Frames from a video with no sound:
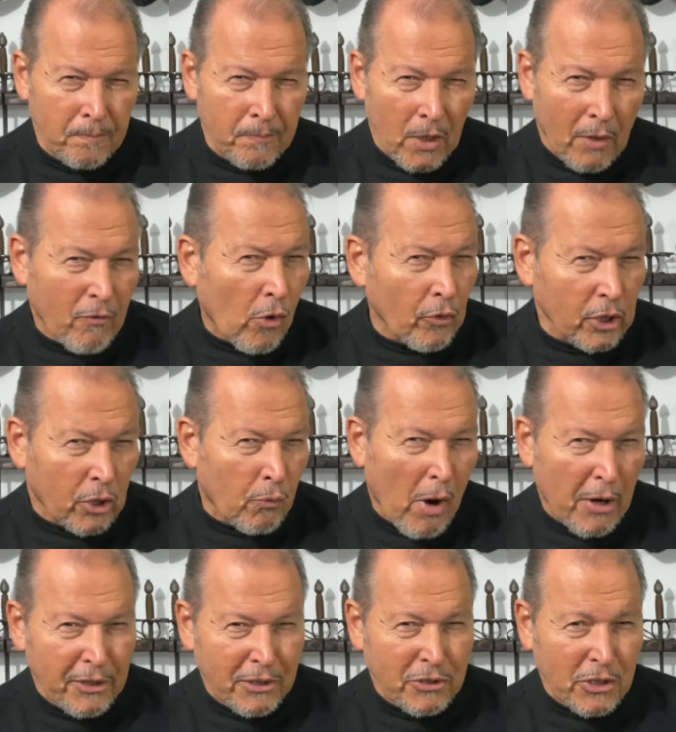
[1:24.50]
of all the
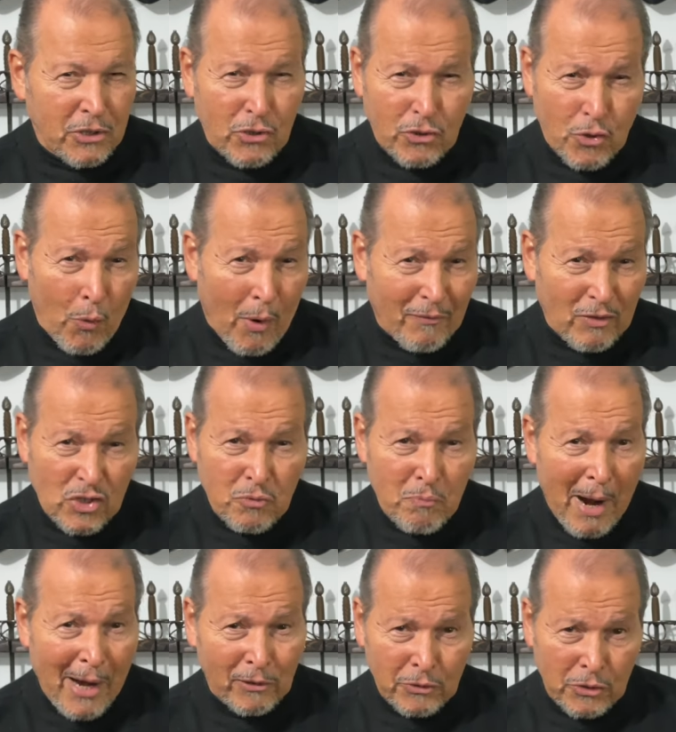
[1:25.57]
karate teachers who ever
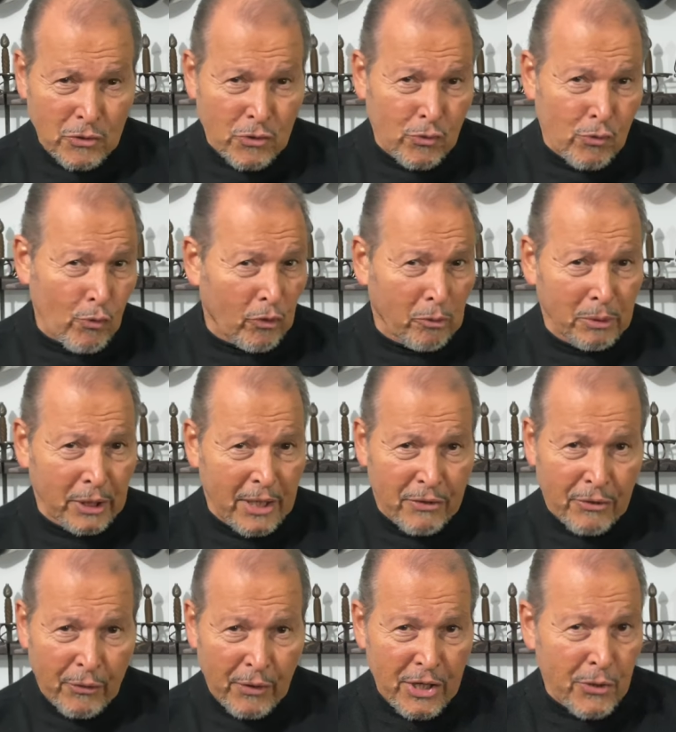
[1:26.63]
smiled inscrutably at
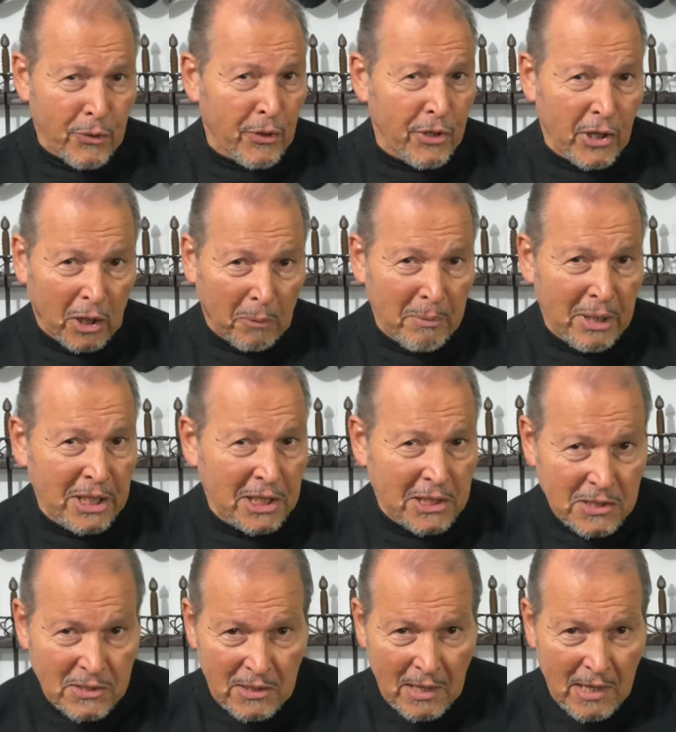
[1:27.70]
their eager young
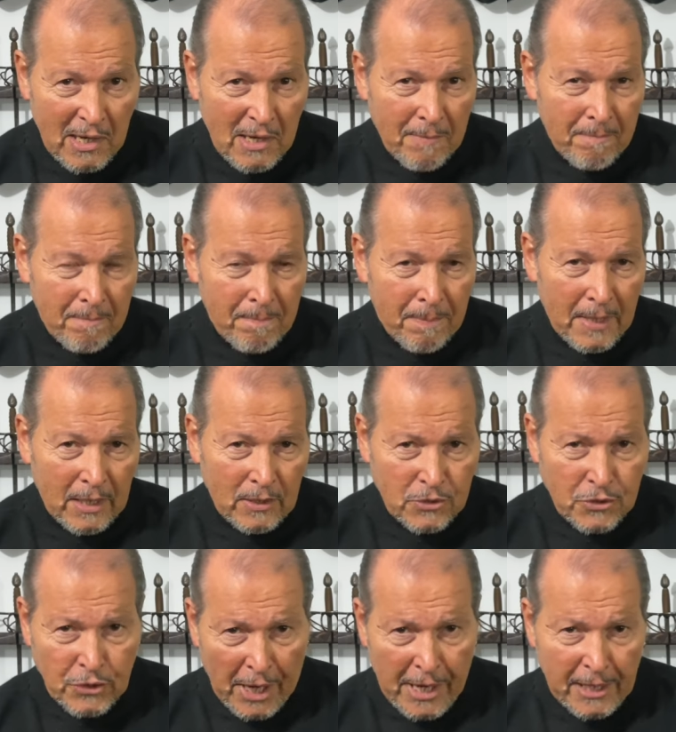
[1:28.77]
minions. His
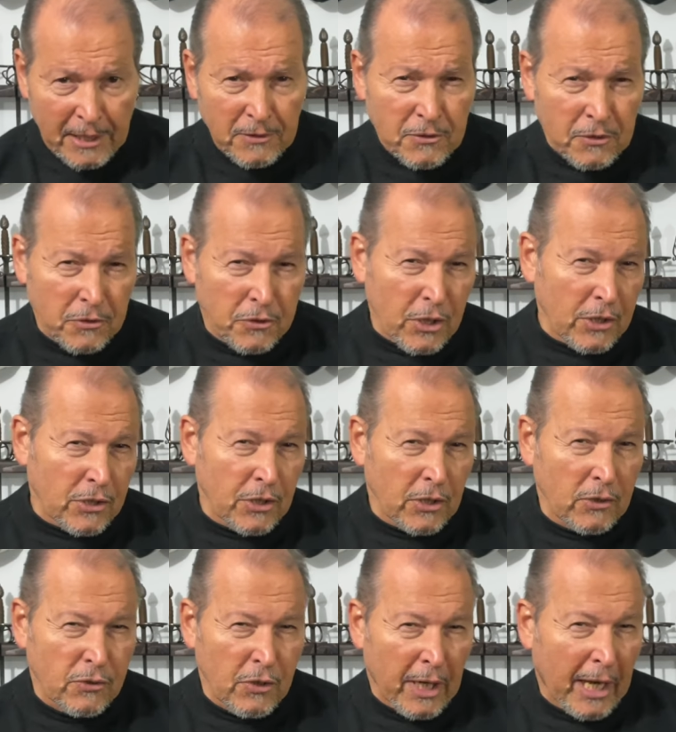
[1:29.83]
sayings and
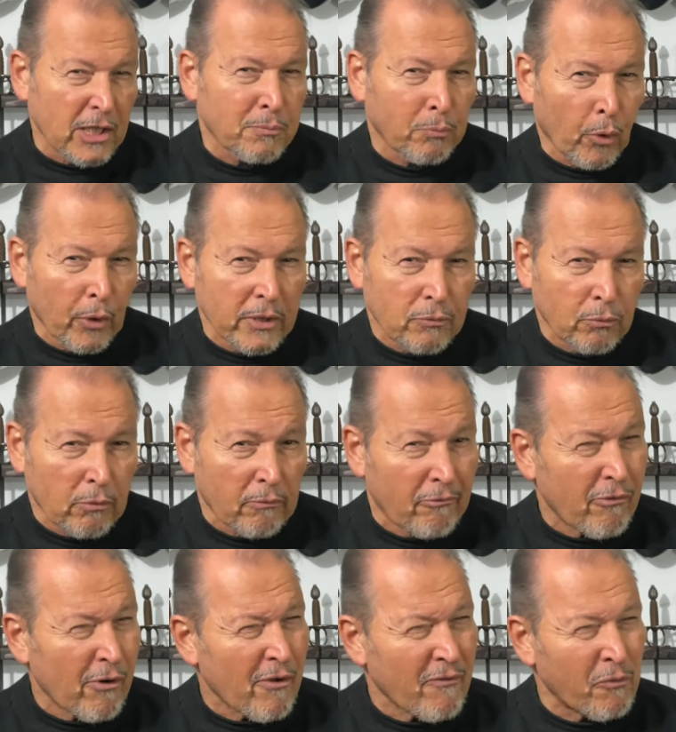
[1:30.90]
teachings and exploits were
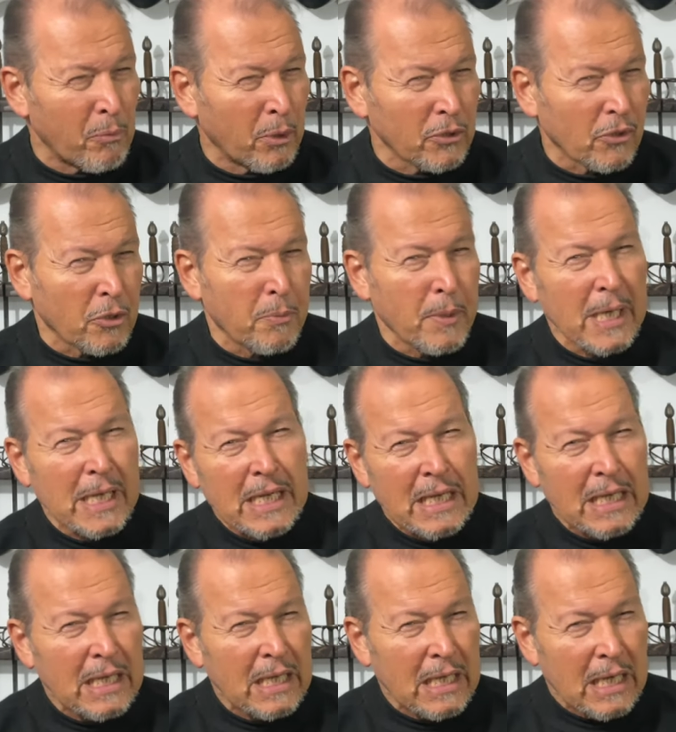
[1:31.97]
very familiar to me.
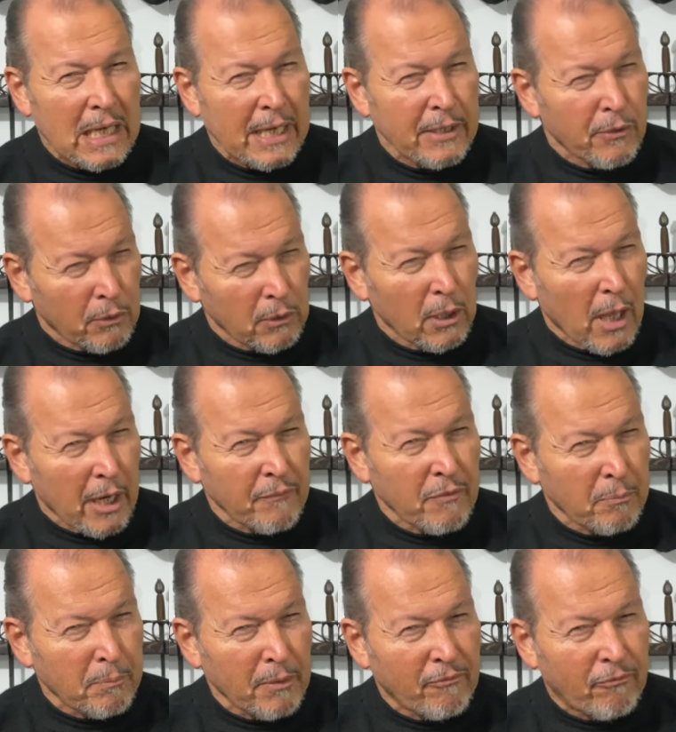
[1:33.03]
I'd heard a lot of
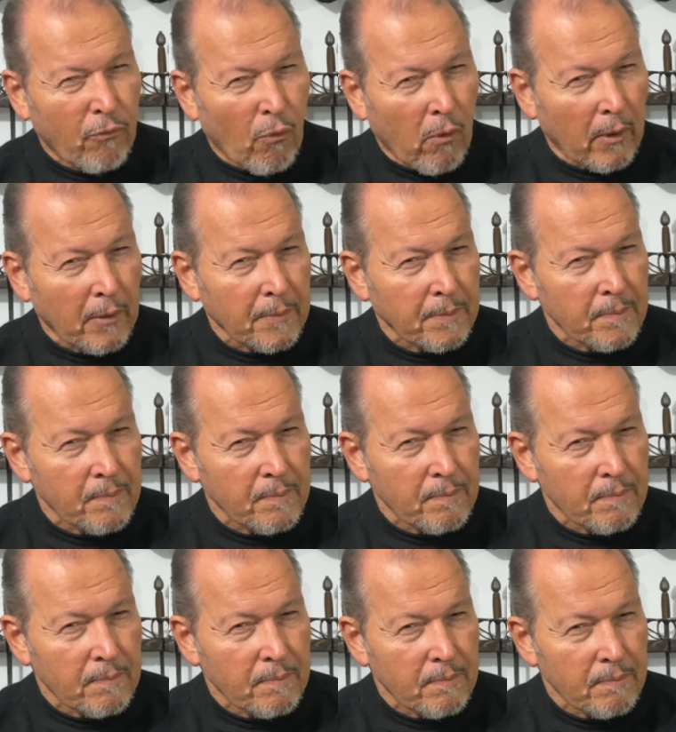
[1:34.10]
them before.
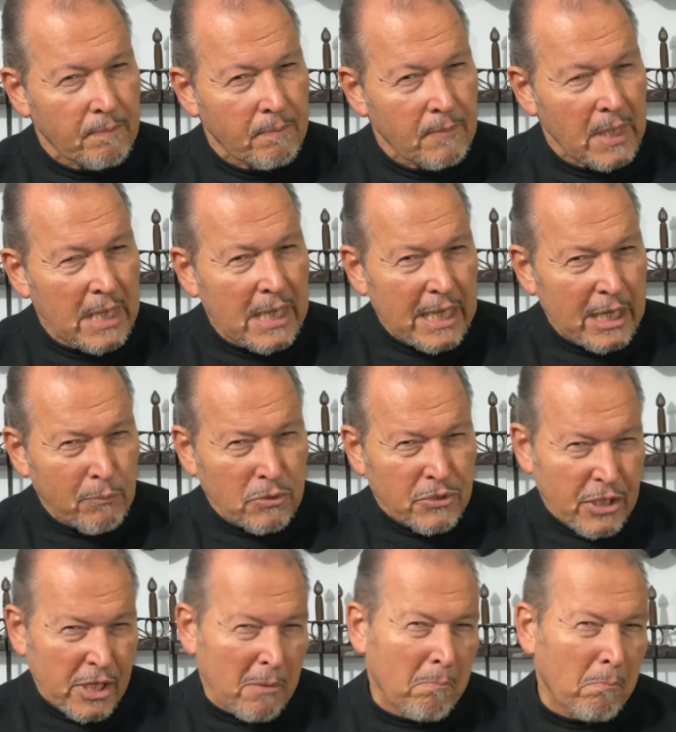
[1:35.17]
He was
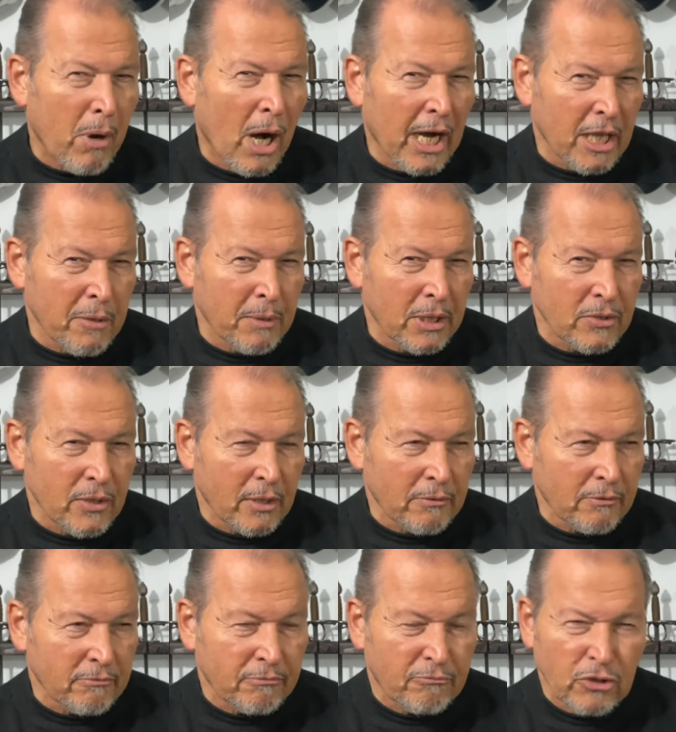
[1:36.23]
the embodiment
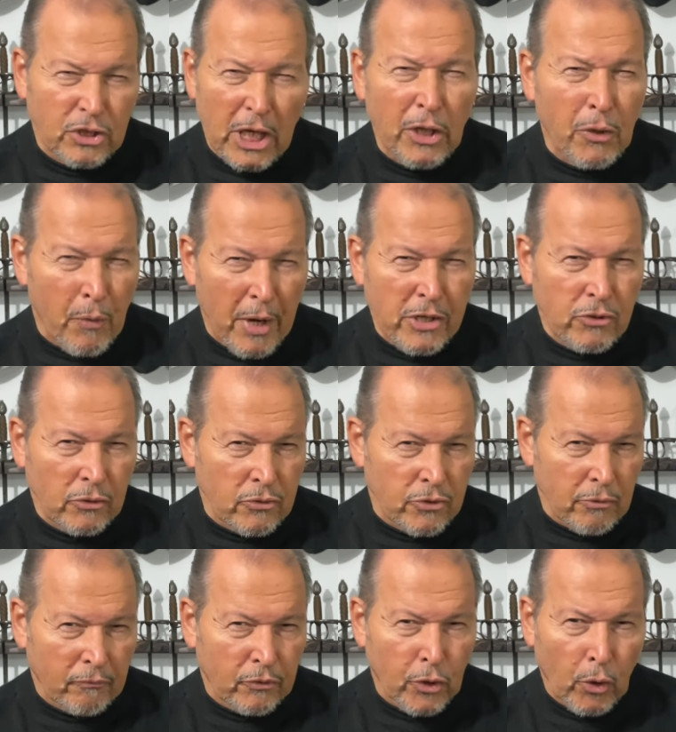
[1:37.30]
of generations
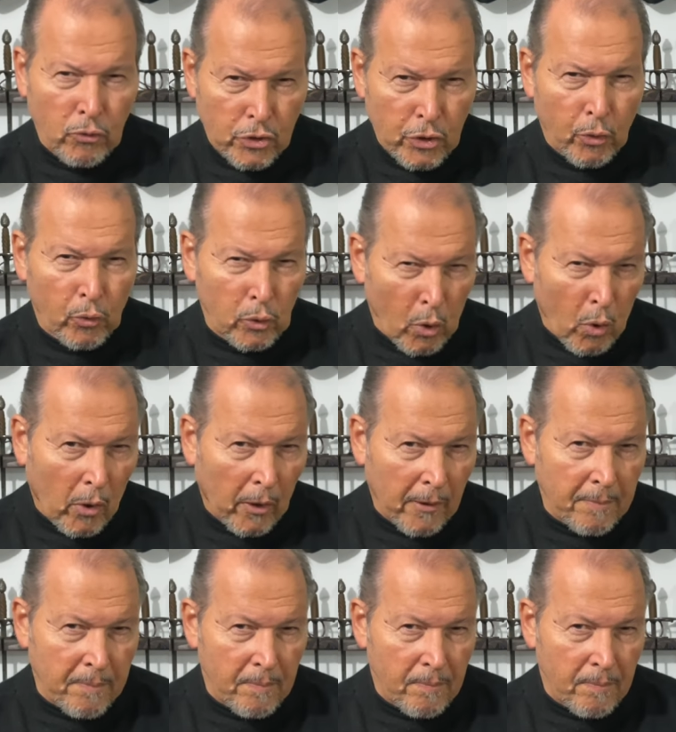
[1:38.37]
of dojo lore.